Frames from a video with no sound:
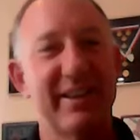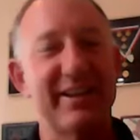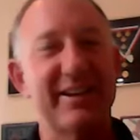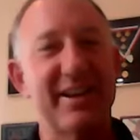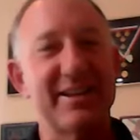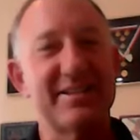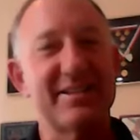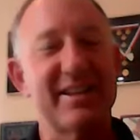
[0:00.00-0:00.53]
So
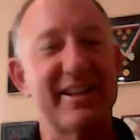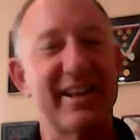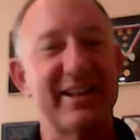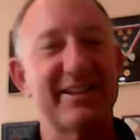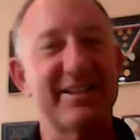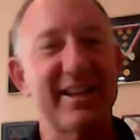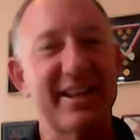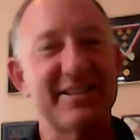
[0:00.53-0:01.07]

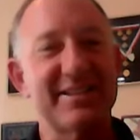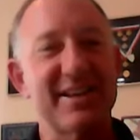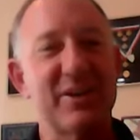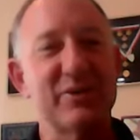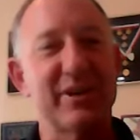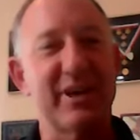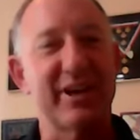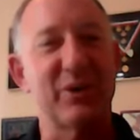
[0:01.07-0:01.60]
that
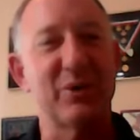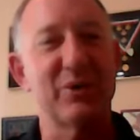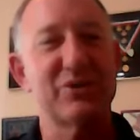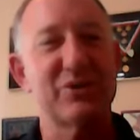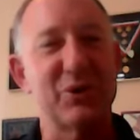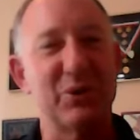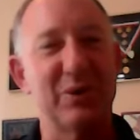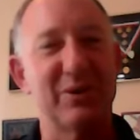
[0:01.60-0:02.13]
sounds like old
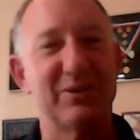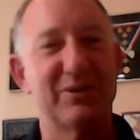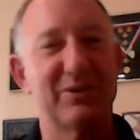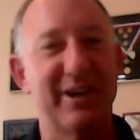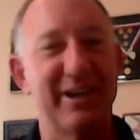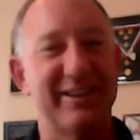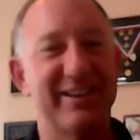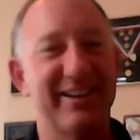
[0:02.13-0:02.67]
school
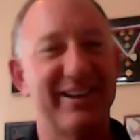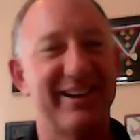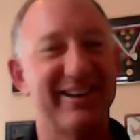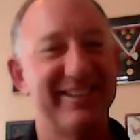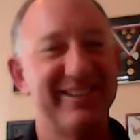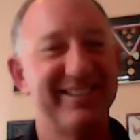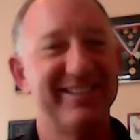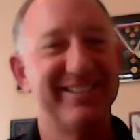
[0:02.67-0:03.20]
right there.